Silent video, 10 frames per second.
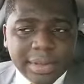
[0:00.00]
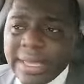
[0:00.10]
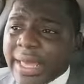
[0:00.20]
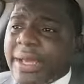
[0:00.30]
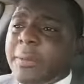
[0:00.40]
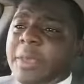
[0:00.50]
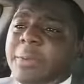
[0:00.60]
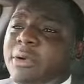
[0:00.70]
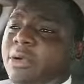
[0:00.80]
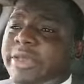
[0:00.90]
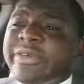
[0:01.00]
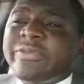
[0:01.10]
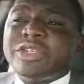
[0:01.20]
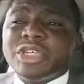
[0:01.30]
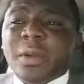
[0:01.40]
Young people looking
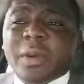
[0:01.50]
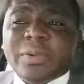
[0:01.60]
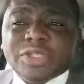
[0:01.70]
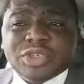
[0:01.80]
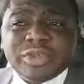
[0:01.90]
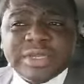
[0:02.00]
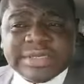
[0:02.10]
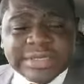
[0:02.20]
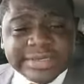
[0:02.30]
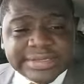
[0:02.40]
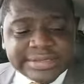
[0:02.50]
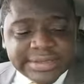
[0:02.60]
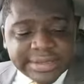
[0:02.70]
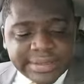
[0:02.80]
for job opportunities.